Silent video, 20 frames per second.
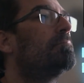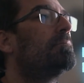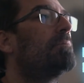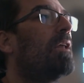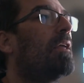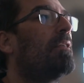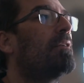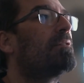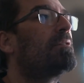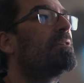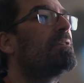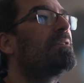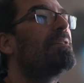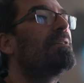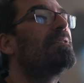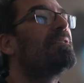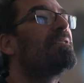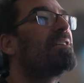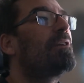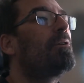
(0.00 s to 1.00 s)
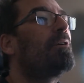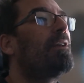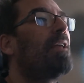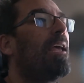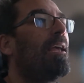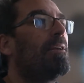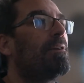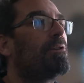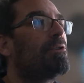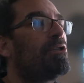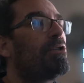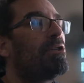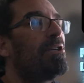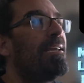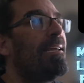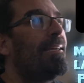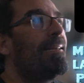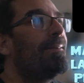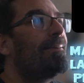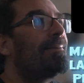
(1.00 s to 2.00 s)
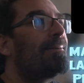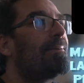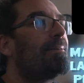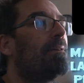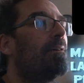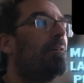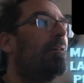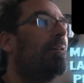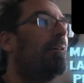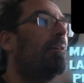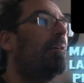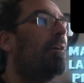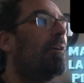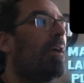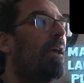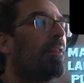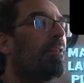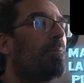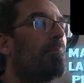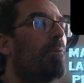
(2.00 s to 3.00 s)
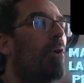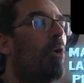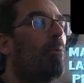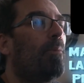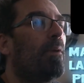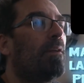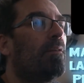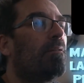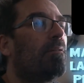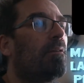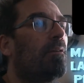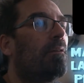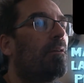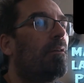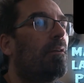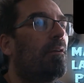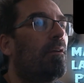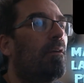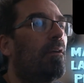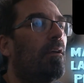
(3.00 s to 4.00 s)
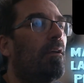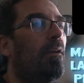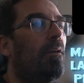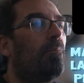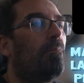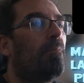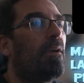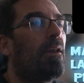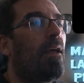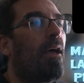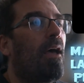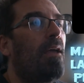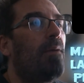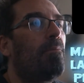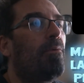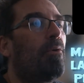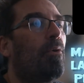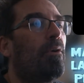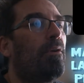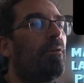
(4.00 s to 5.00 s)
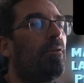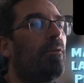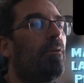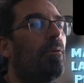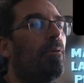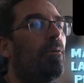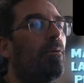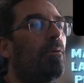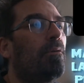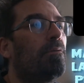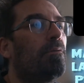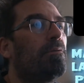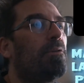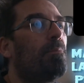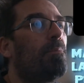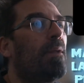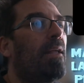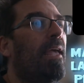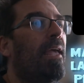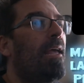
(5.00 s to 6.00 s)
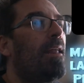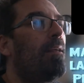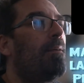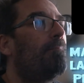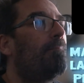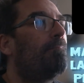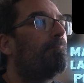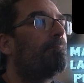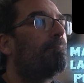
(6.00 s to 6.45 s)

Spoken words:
this is considered a sheet at the moment, but I am going to duplicate it,